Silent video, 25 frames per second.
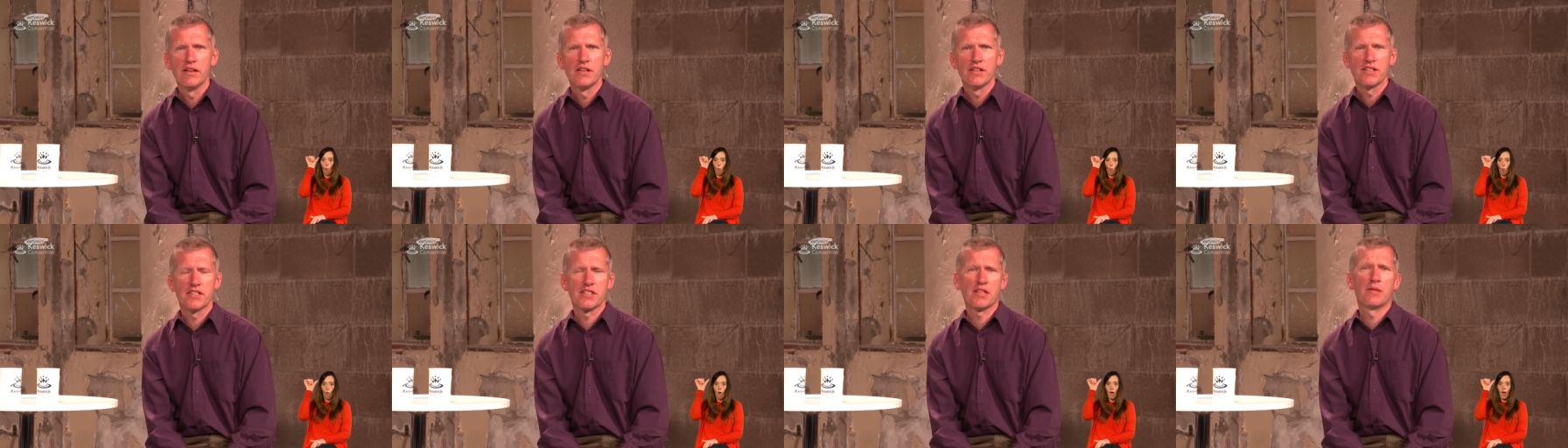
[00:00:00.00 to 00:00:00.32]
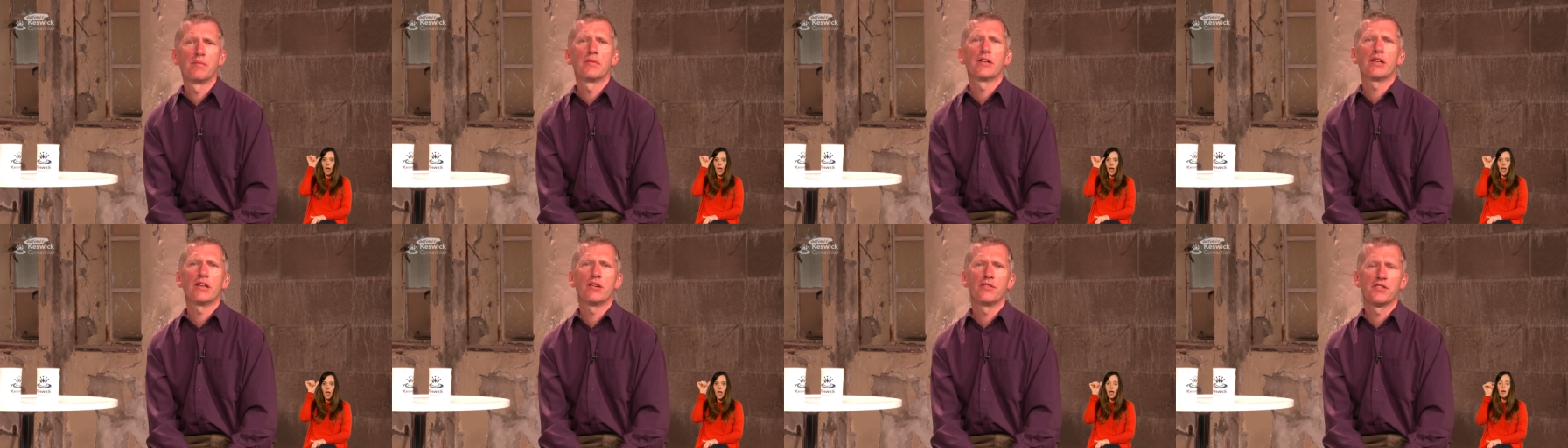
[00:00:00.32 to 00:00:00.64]
to
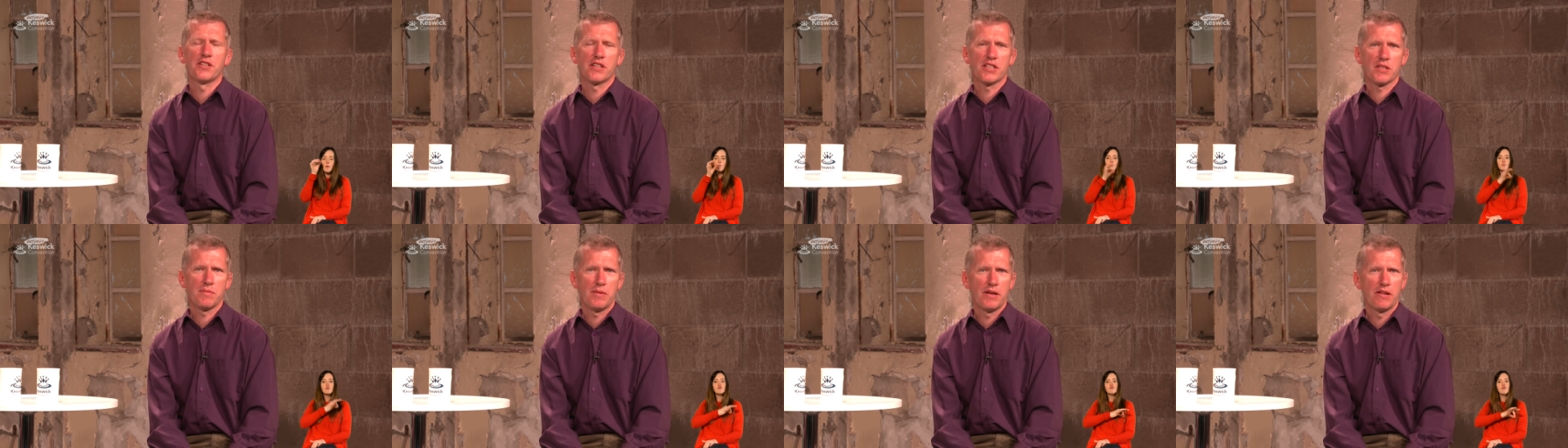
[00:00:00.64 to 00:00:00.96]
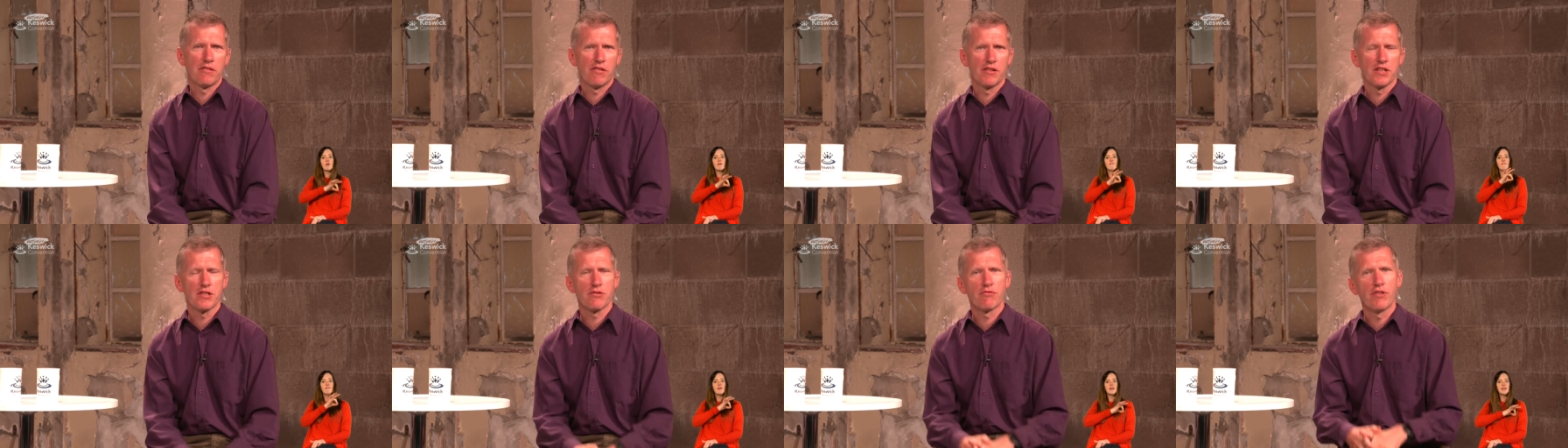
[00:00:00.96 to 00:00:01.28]
somebody who's
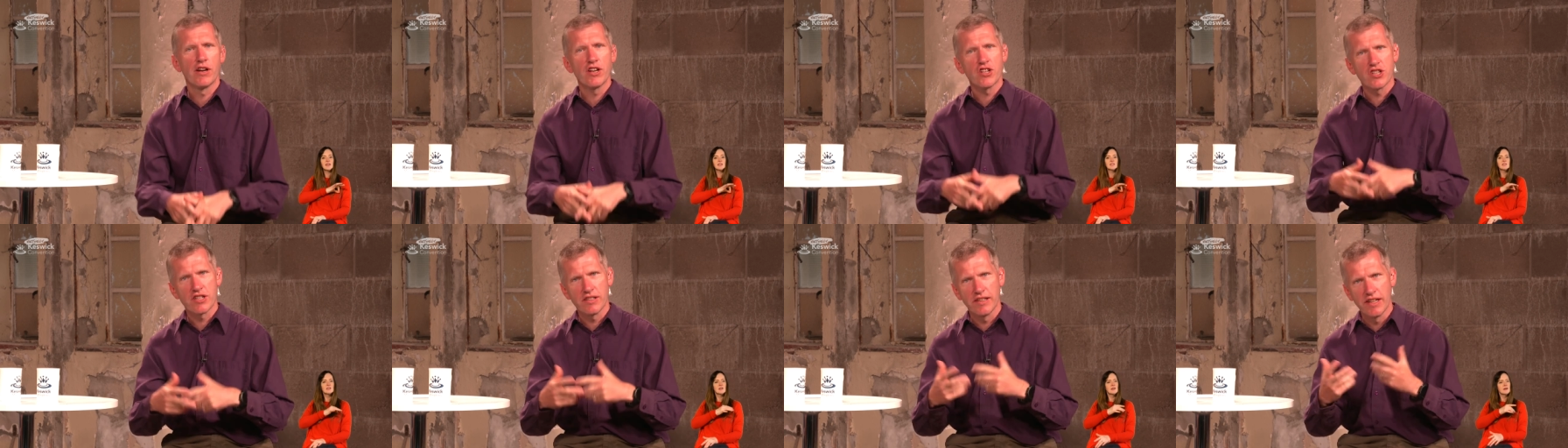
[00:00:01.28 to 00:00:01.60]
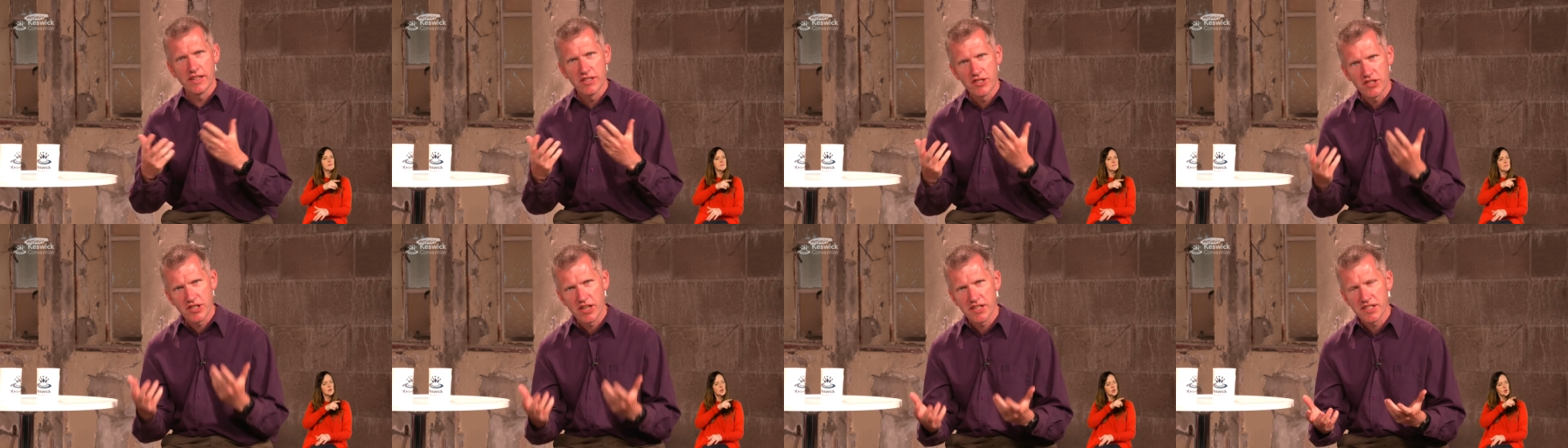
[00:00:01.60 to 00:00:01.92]
experienced racial
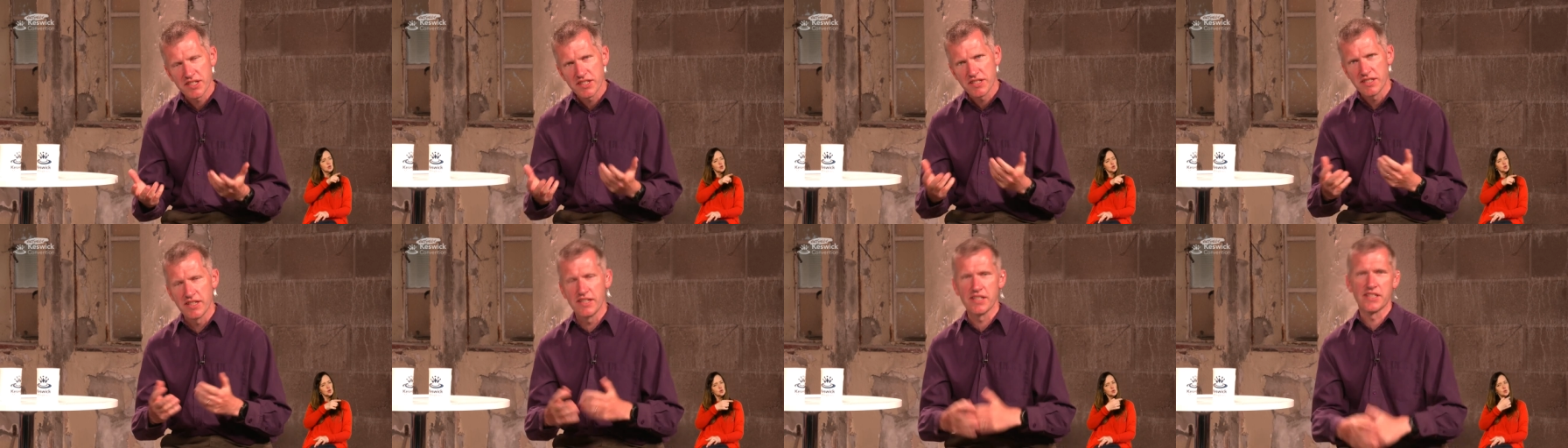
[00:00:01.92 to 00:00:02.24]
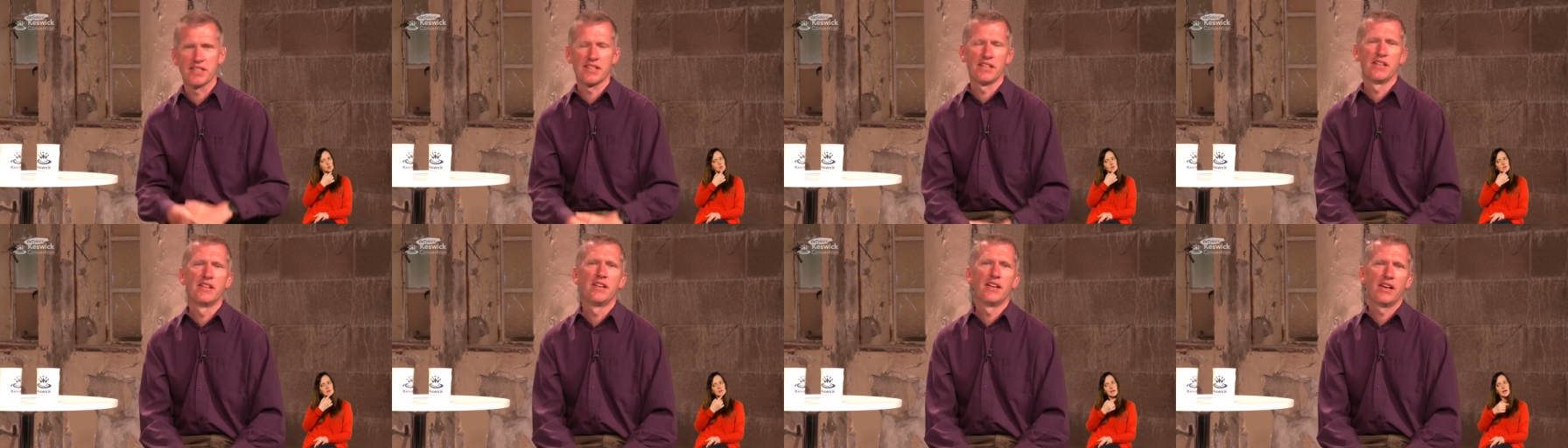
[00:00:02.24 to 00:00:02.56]

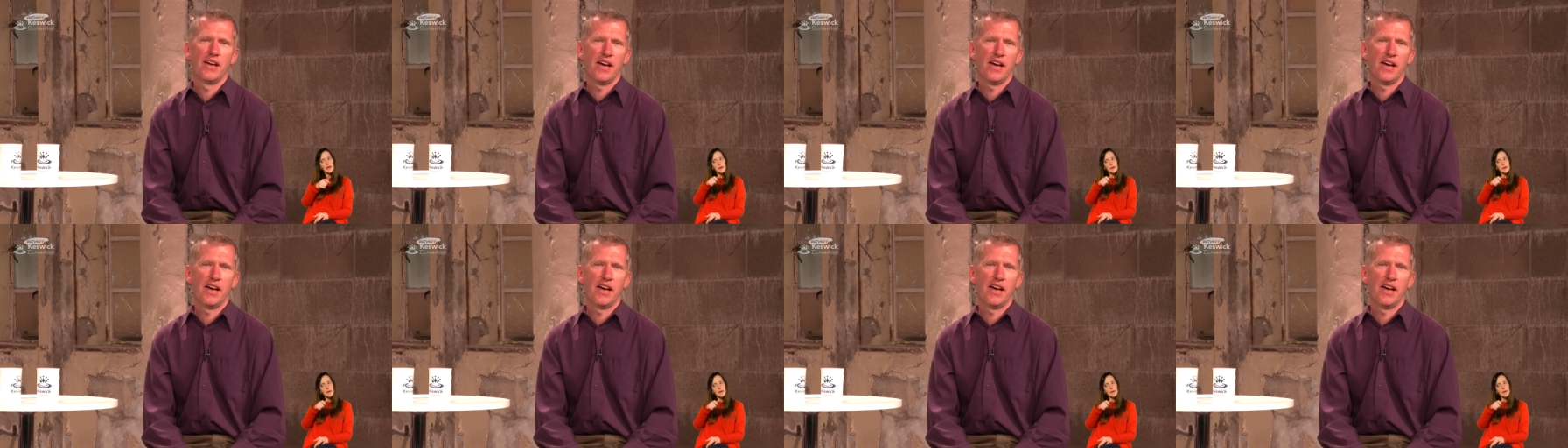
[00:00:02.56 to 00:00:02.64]
injustice,